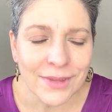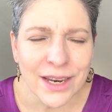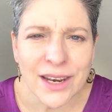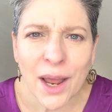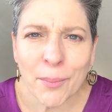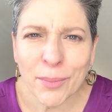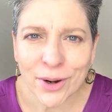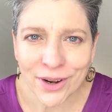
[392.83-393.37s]

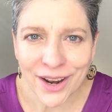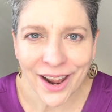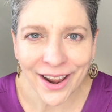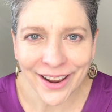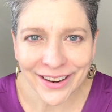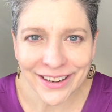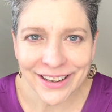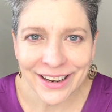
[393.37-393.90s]
number
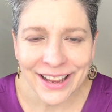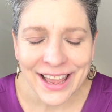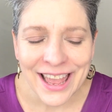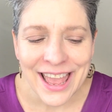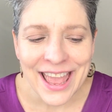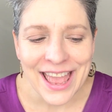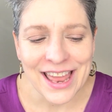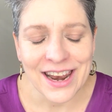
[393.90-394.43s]
9.
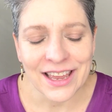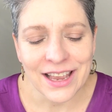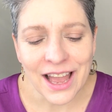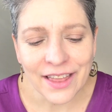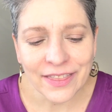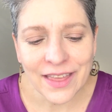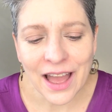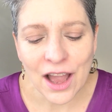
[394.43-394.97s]
And I
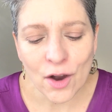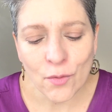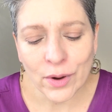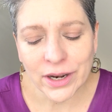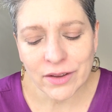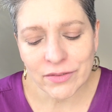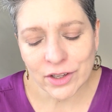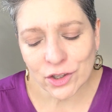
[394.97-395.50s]
got that
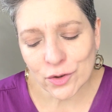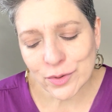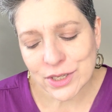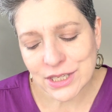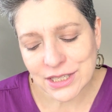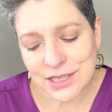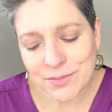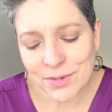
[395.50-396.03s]
one, even though it's
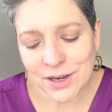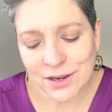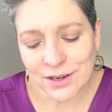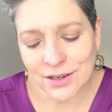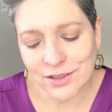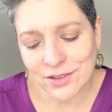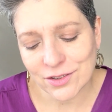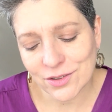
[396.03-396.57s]

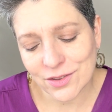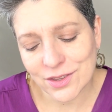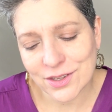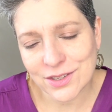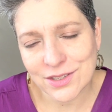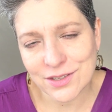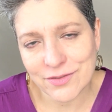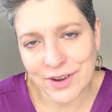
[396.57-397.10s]
similar to
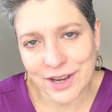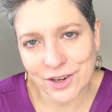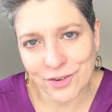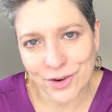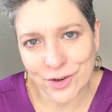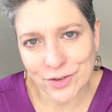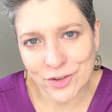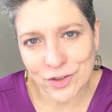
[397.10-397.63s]
this Divine
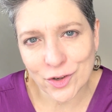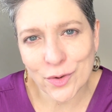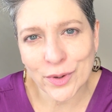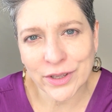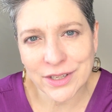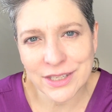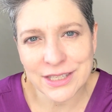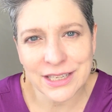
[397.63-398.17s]
Rose 2
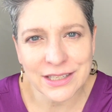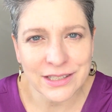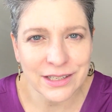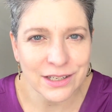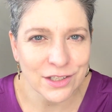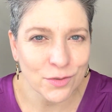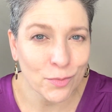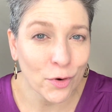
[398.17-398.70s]
in the sense
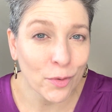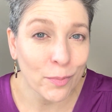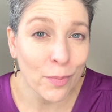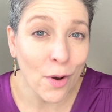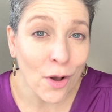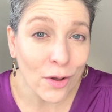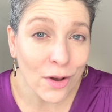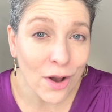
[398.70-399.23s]
that it's more
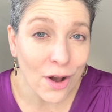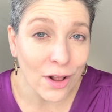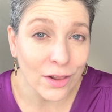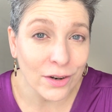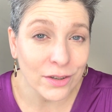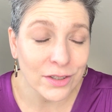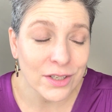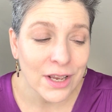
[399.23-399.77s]
bold
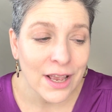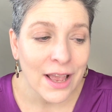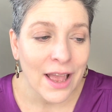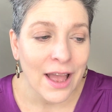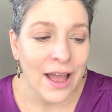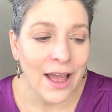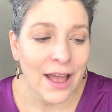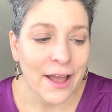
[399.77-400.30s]
colors,
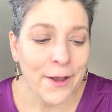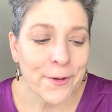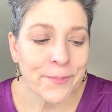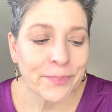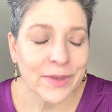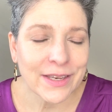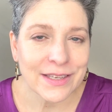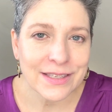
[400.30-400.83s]

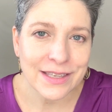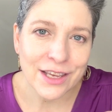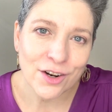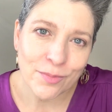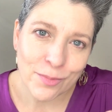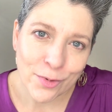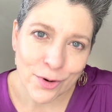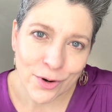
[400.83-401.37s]
instead
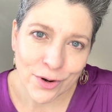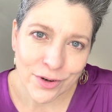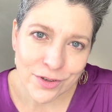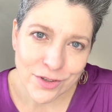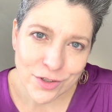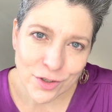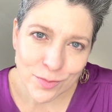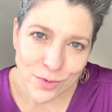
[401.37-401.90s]
of more
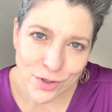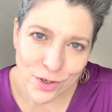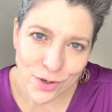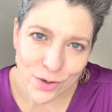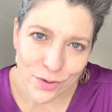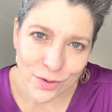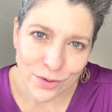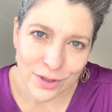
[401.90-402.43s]

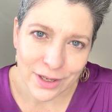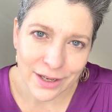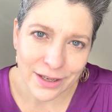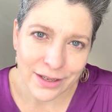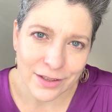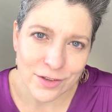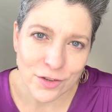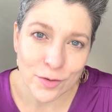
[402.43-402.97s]
subdued,
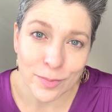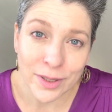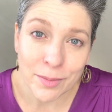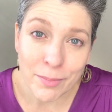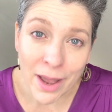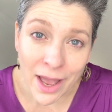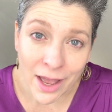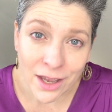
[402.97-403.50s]
like
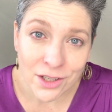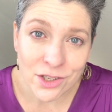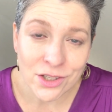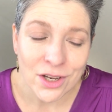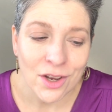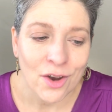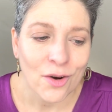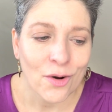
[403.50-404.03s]
Sublimage
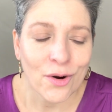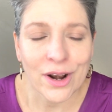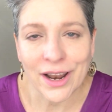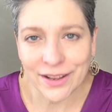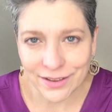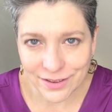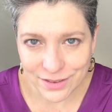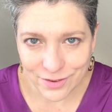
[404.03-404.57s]
or
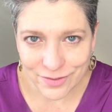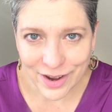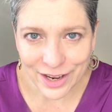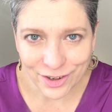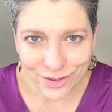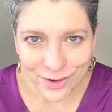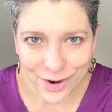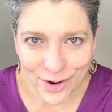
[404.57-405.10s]
like the
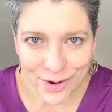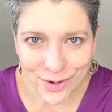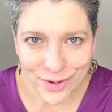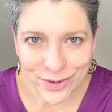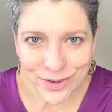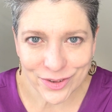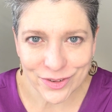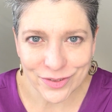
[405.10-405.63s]
Divine
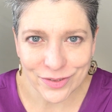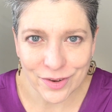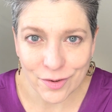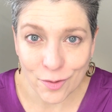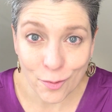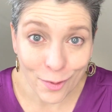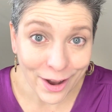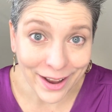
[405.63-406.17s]
Rose
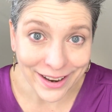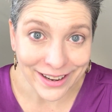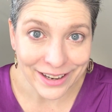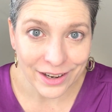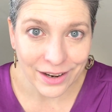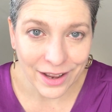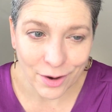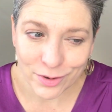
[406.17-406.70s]
1.
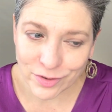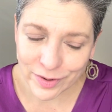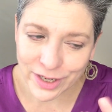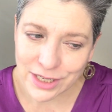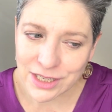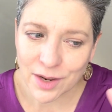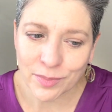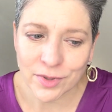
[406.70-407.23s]
I was
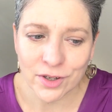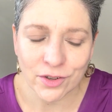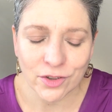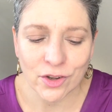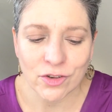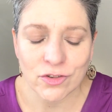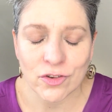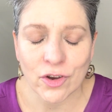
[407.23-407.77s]
very tempted on
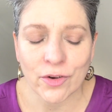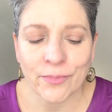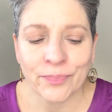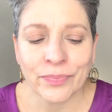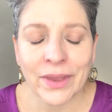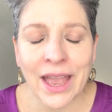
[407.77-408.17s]
those two.